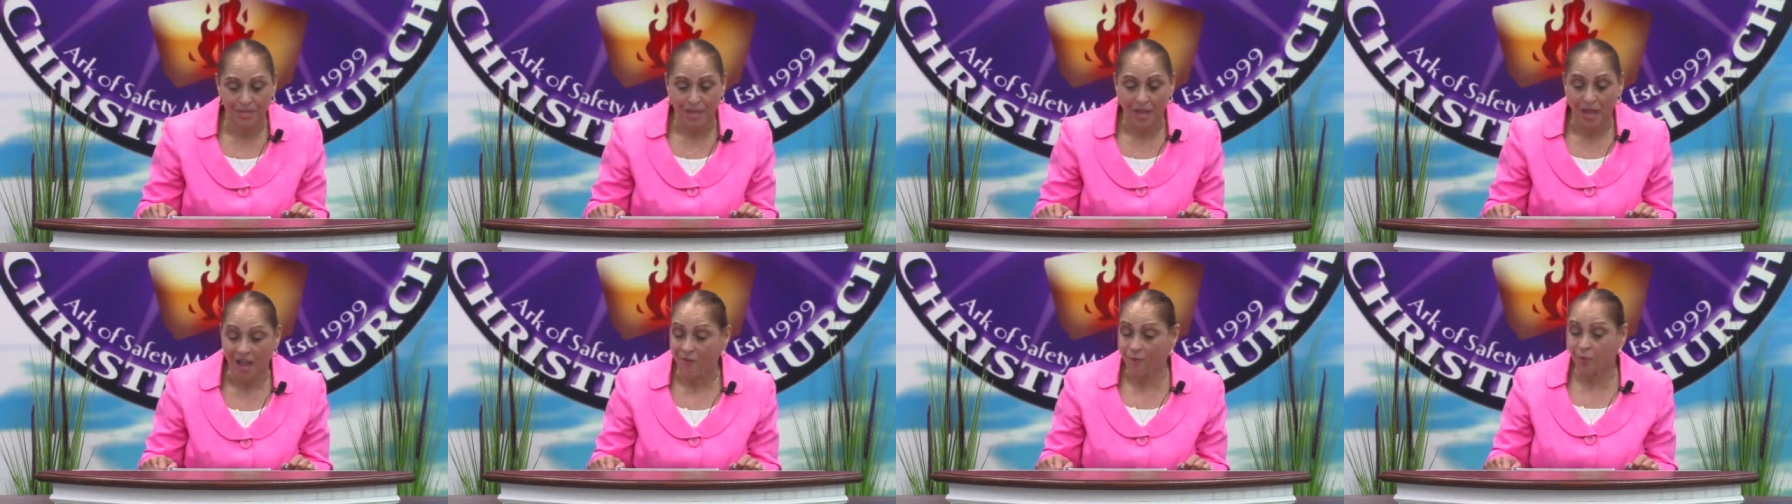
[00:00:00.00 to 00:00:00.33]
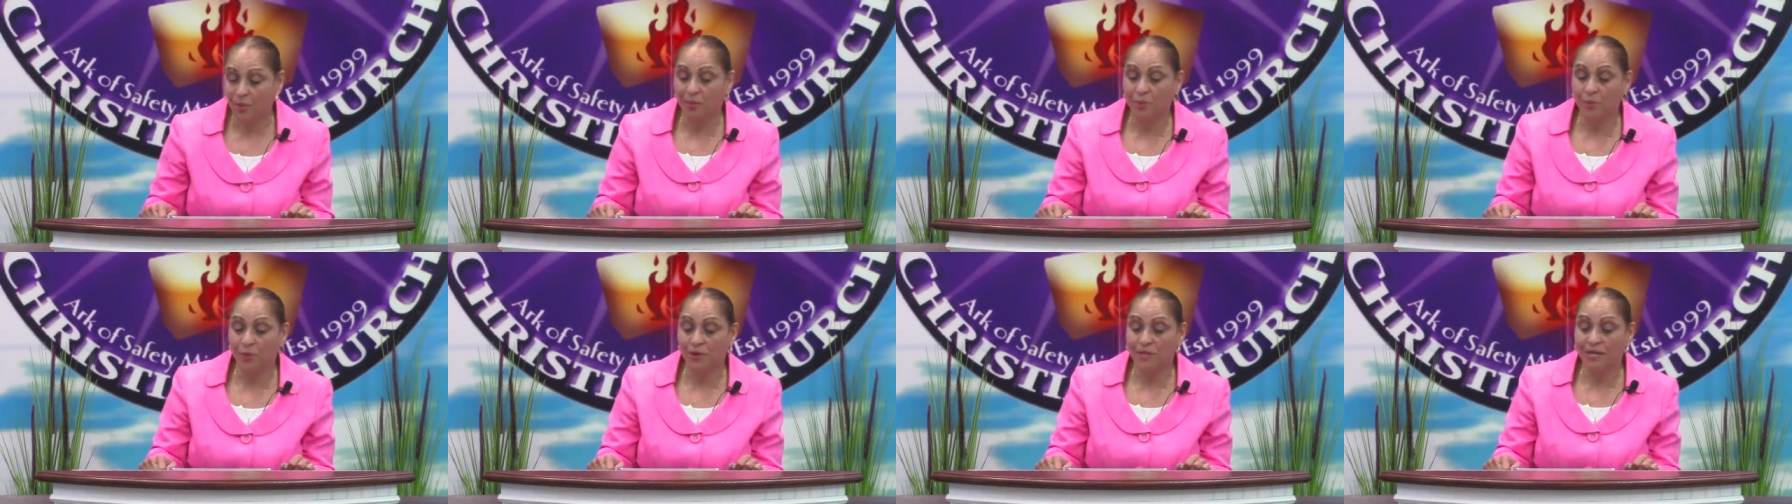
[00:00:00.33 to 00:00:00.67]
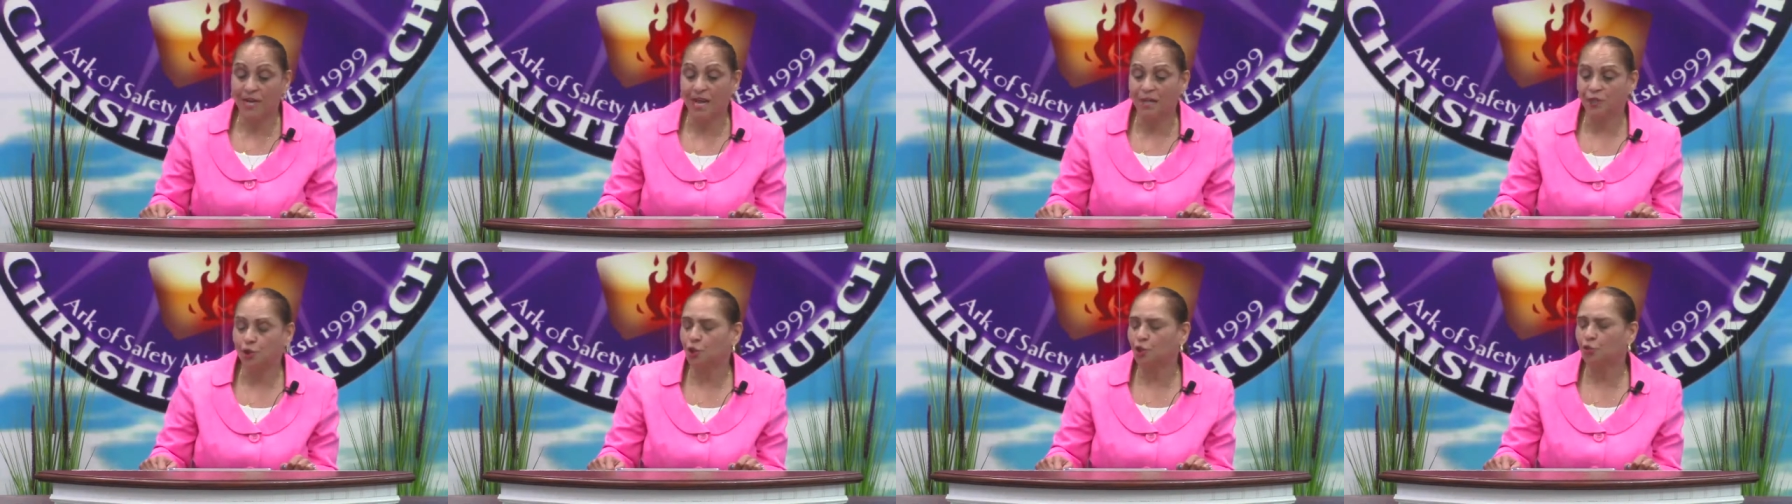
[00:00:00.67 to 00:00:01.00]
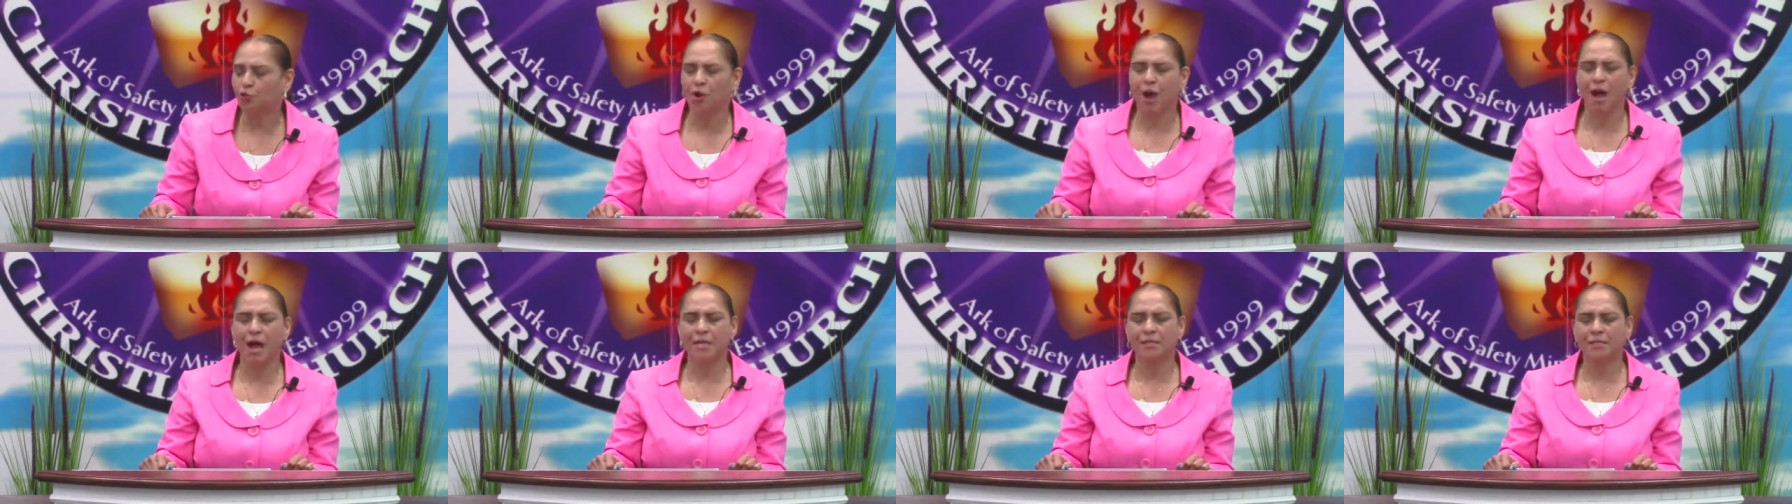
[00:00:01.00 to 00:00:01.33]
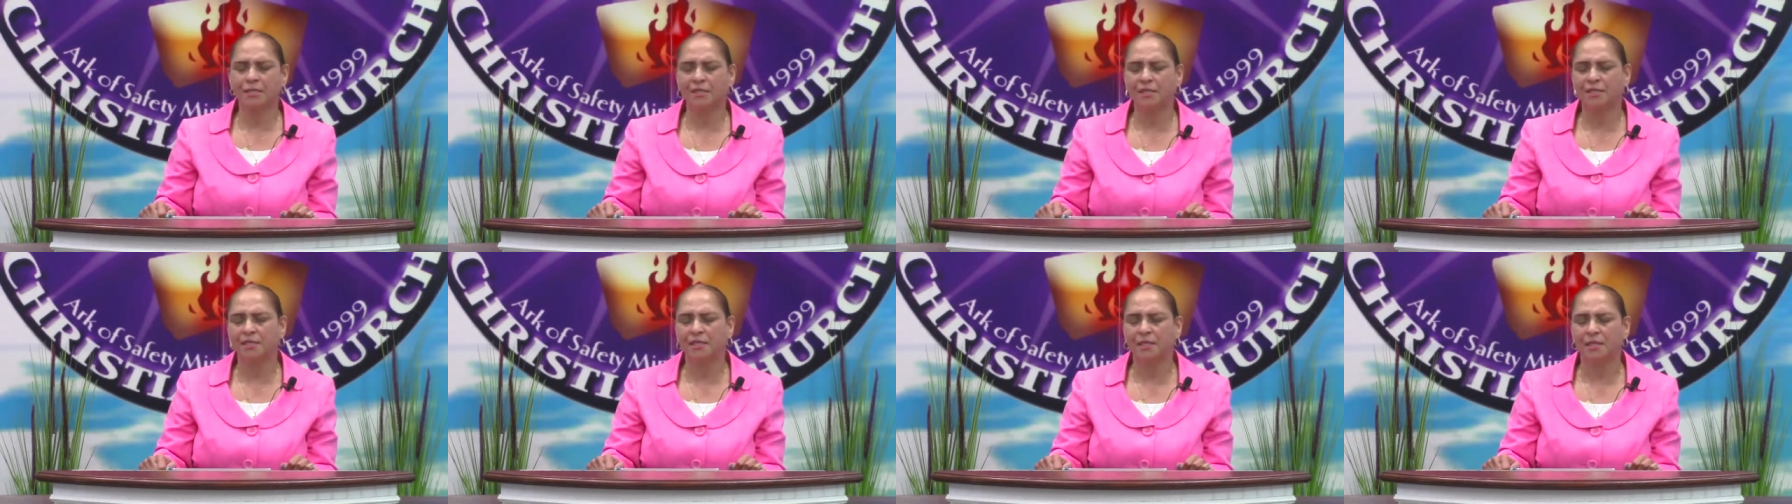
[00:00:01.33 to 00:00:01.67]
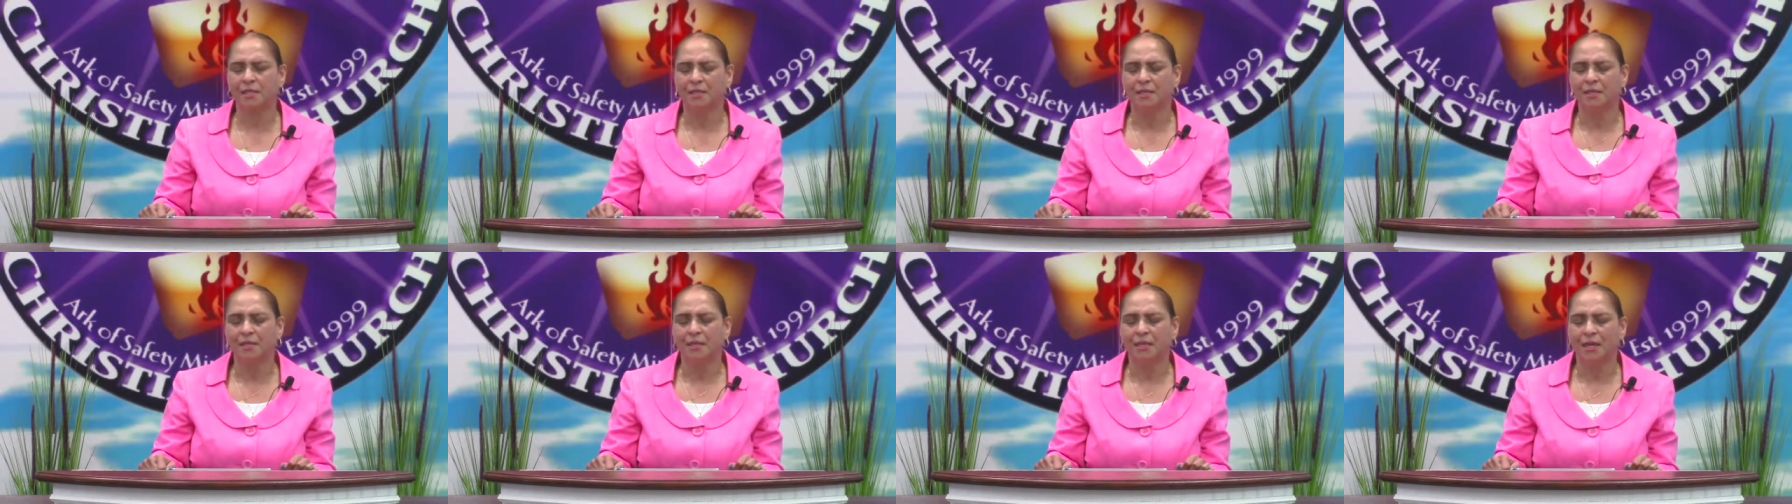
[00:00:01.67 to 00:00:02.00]
If we put our trust
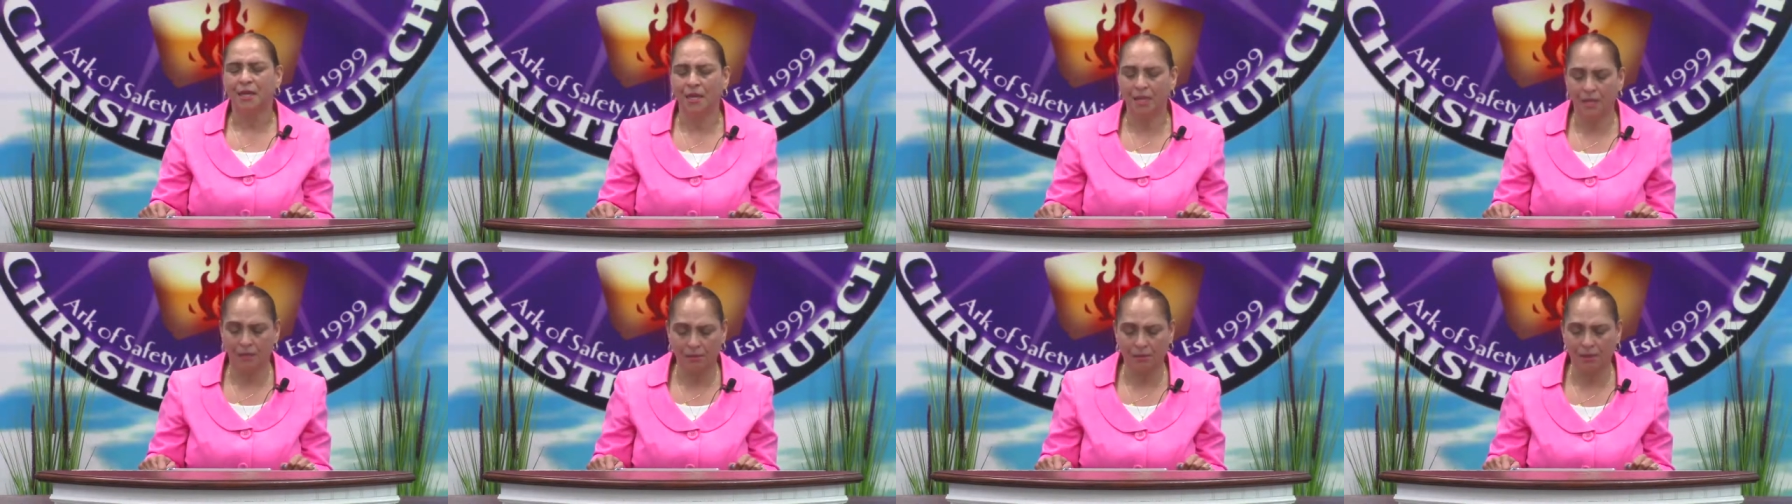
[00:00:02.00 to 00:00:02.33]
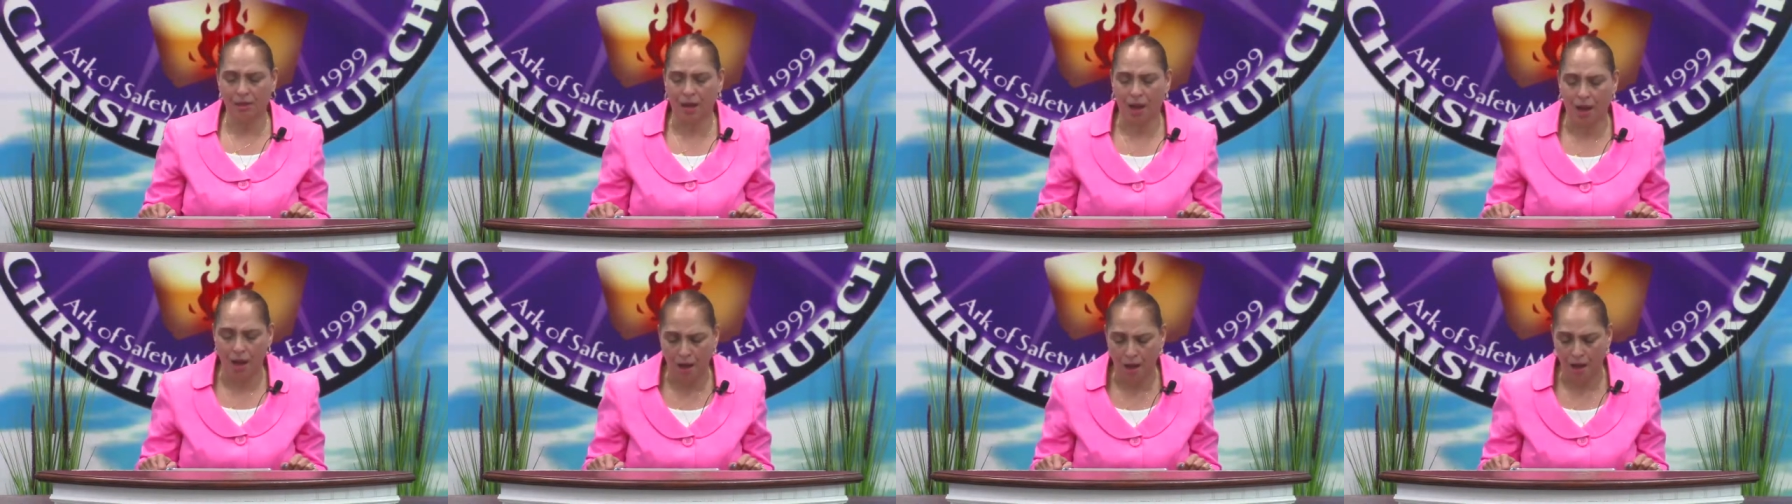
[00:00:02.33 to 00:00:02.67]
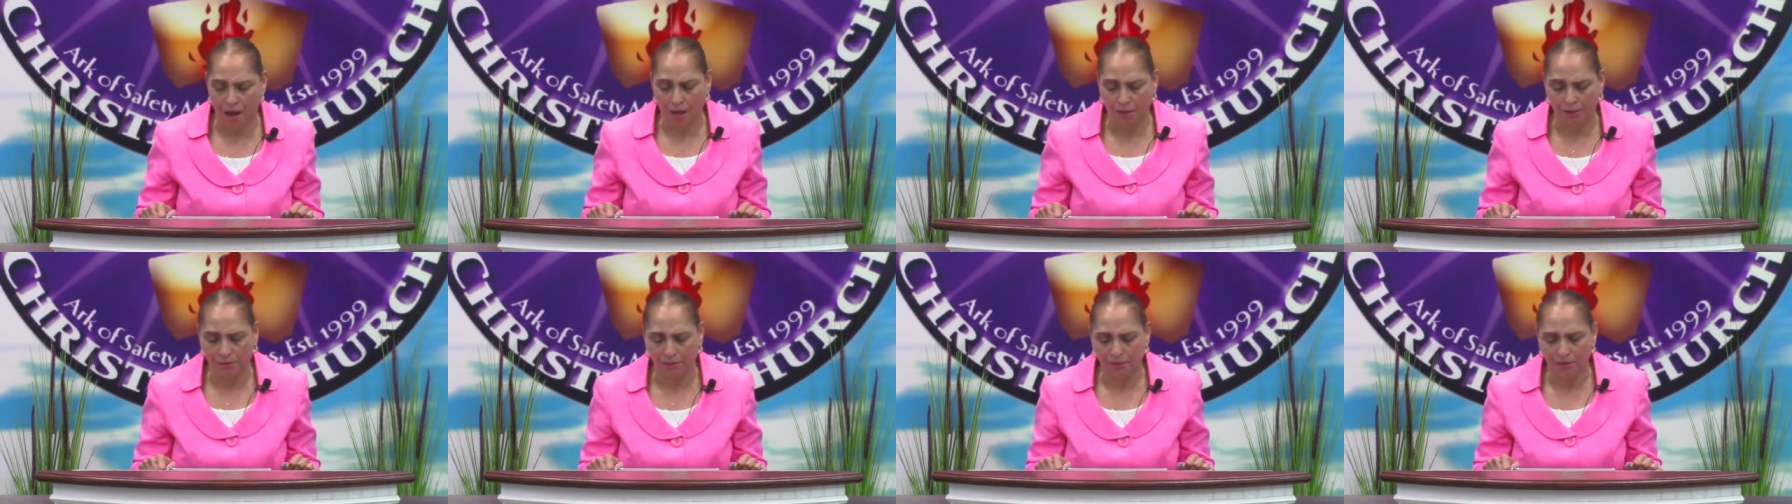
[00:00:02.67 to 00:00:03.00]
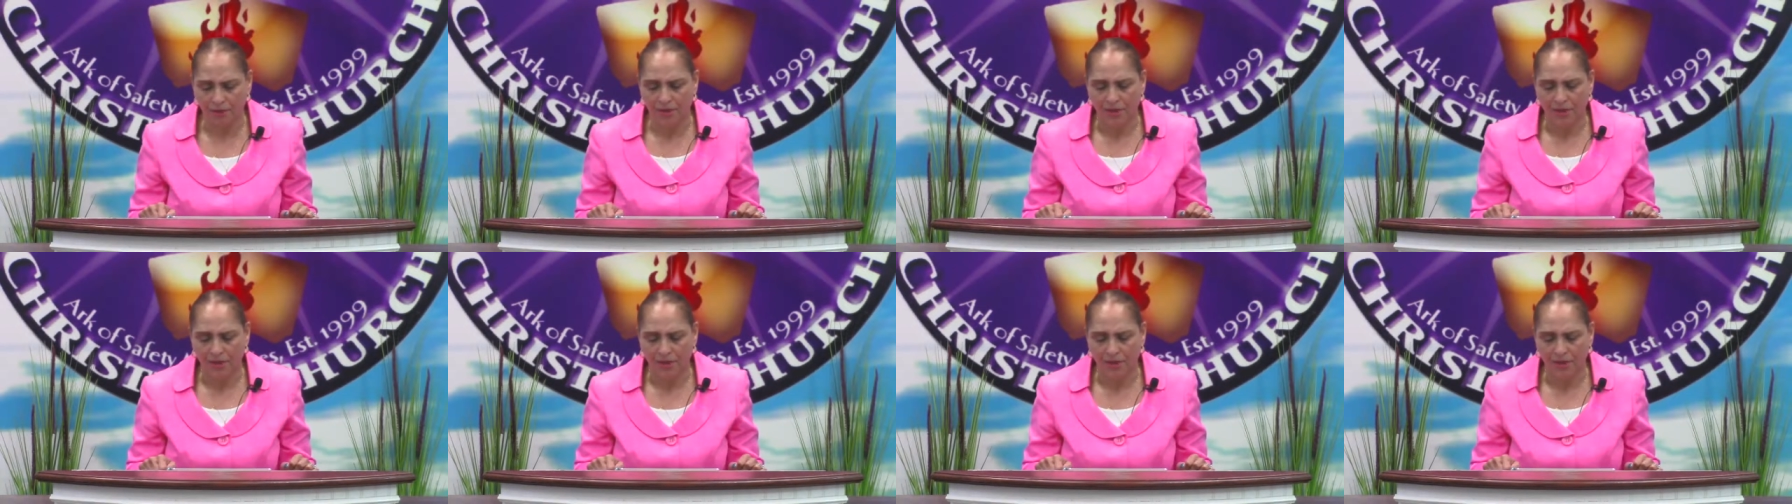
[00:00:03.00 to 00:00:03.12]
in God,